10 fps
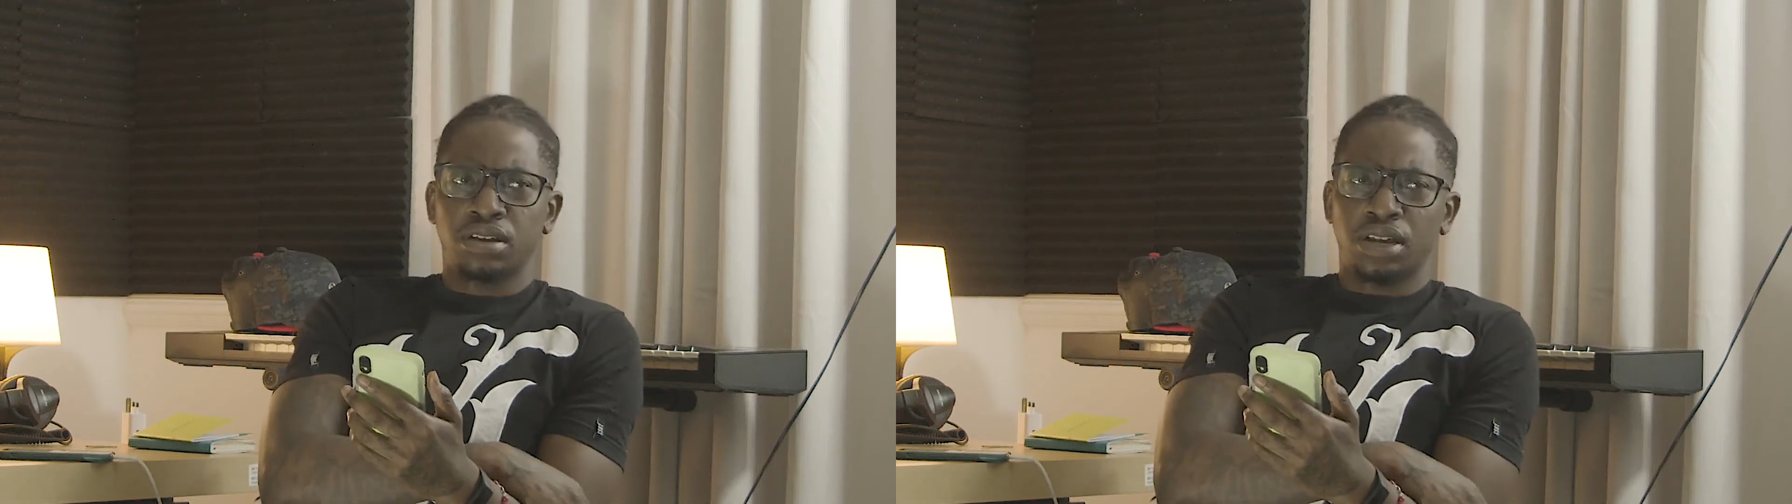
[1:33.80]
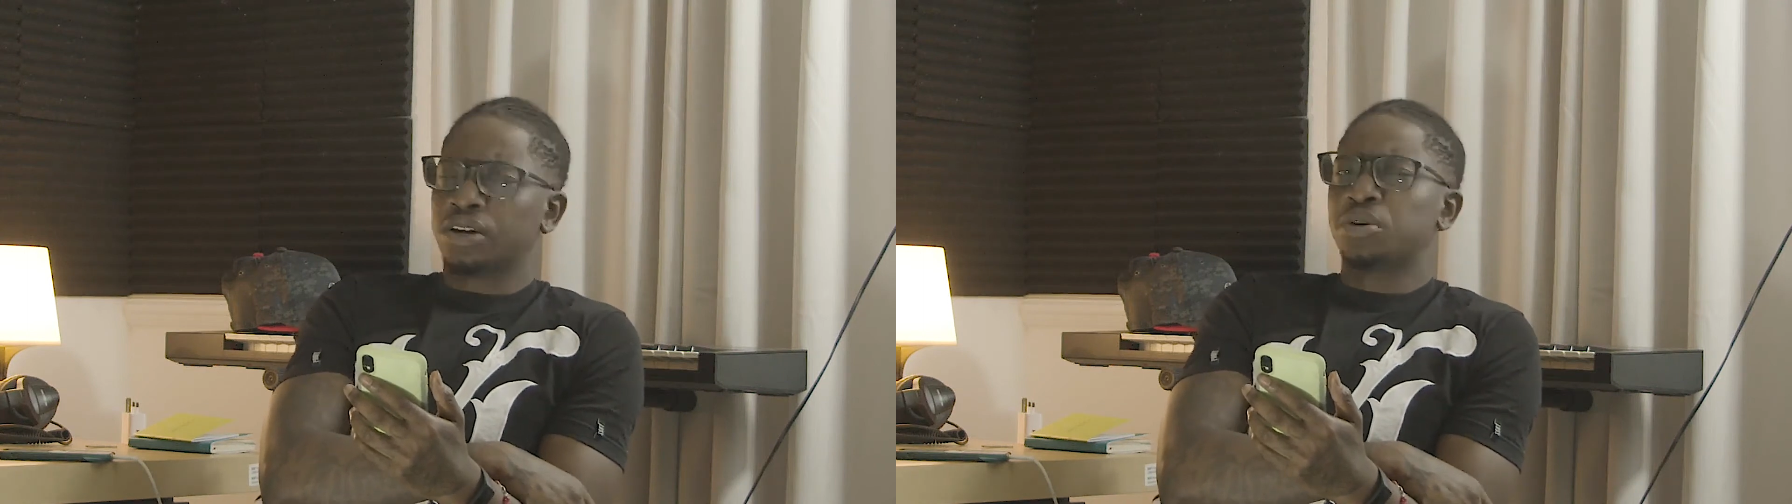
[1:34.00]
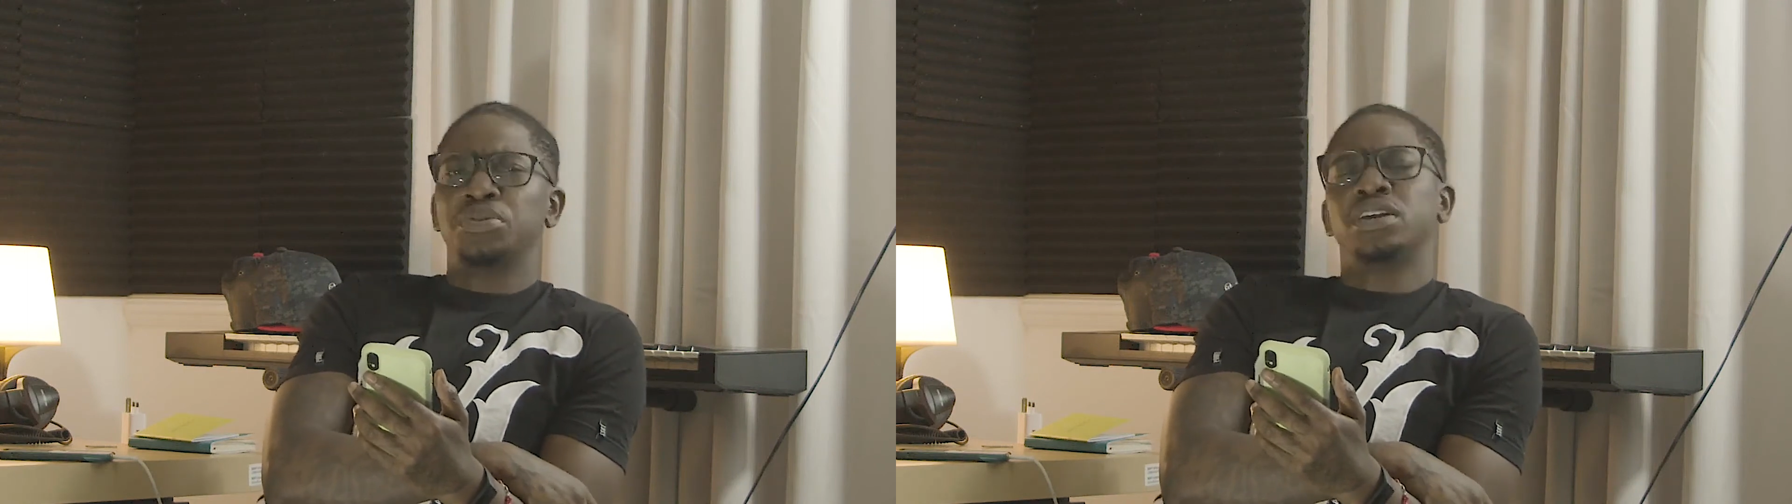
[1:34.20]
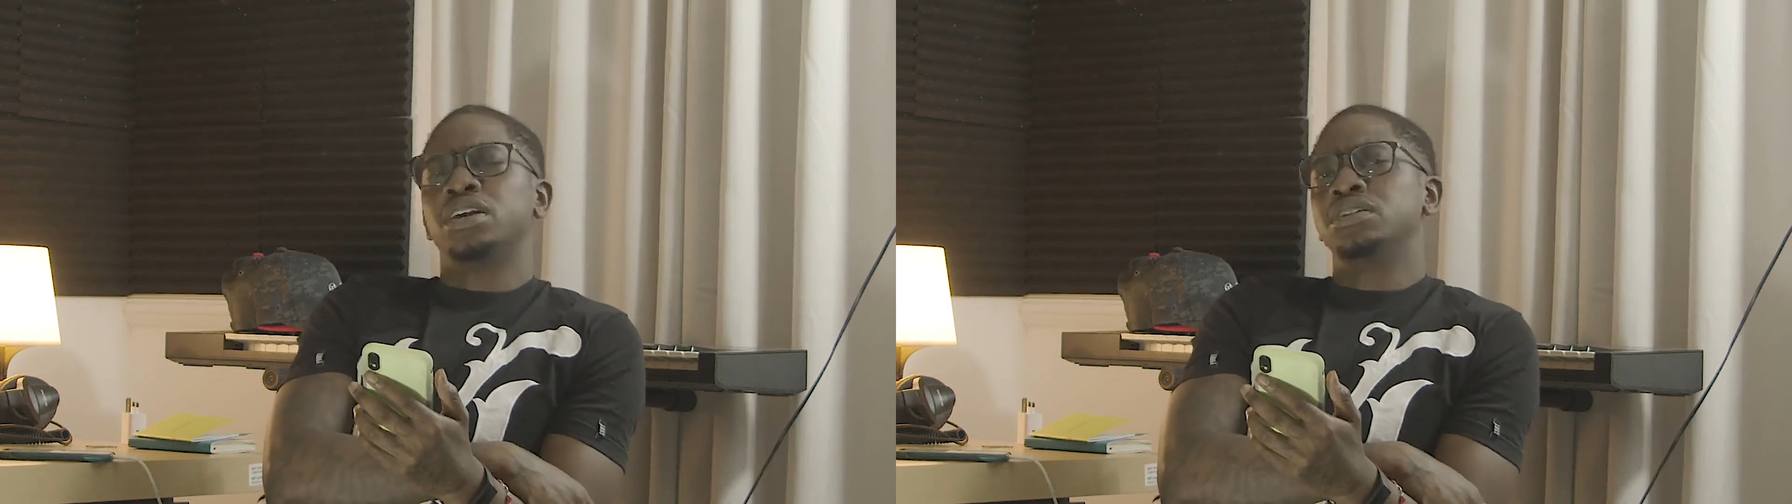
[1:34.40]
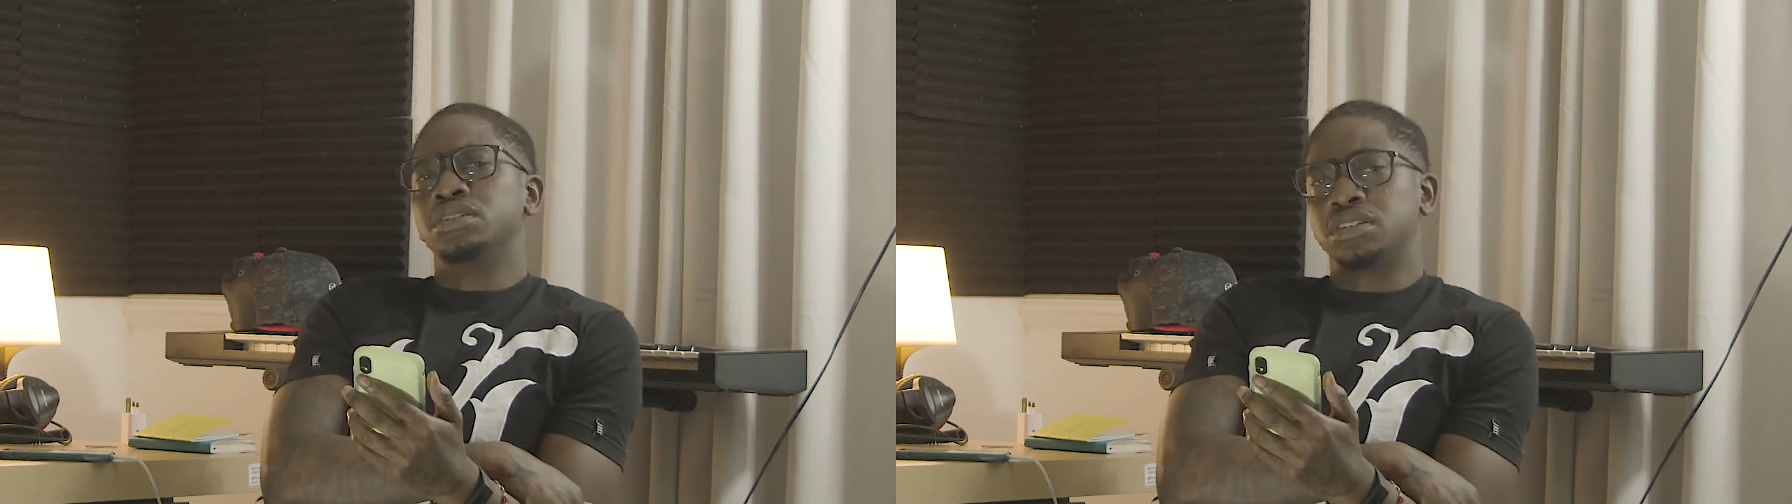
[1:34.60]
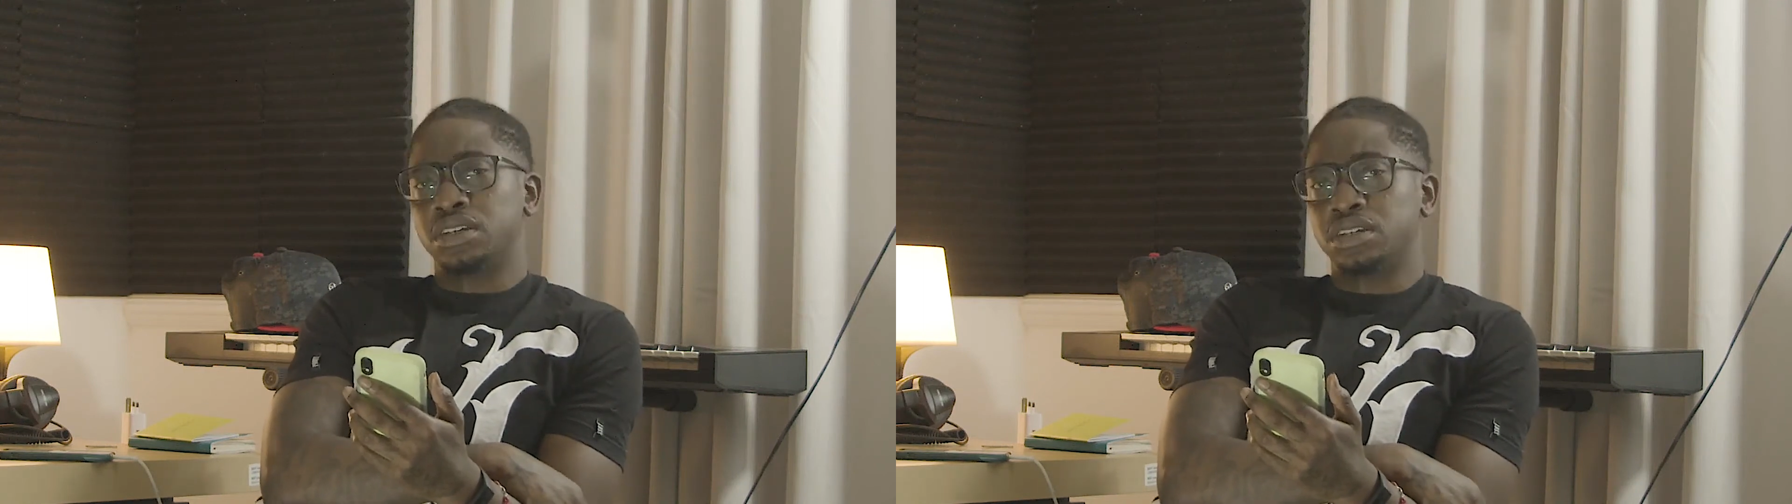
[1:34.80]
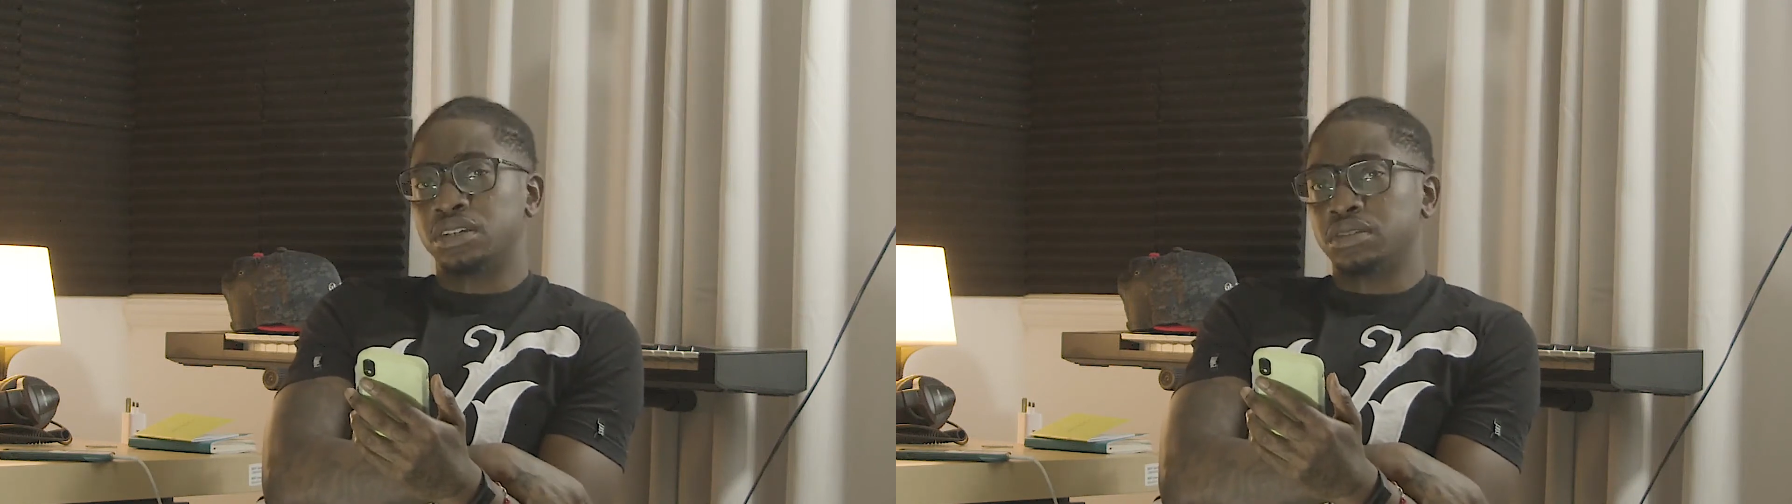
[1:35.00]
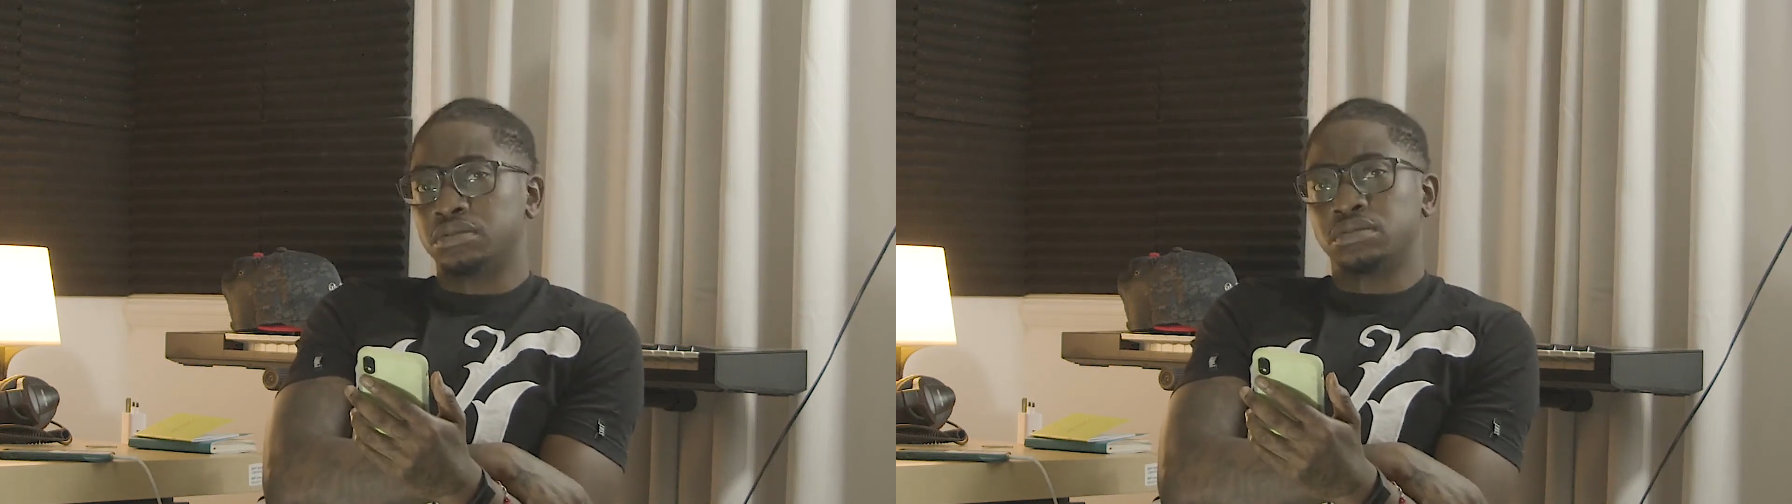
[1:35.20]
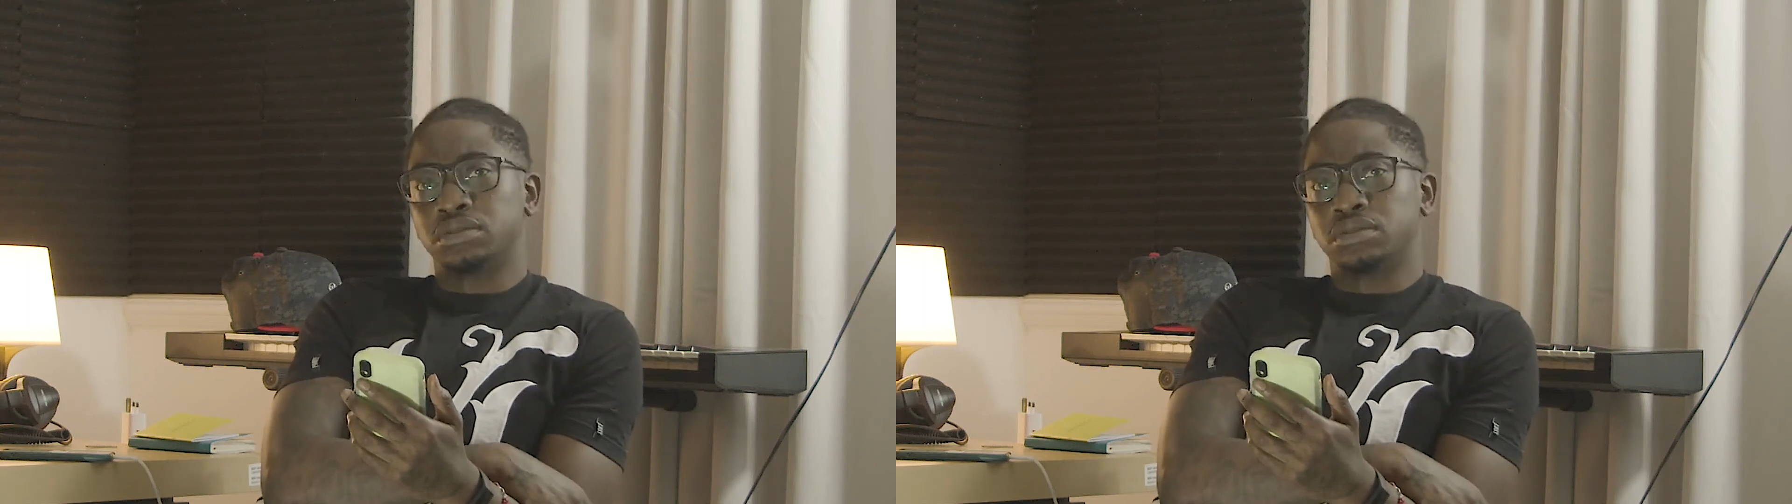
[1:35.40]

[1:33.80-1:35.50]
like communication is key in it.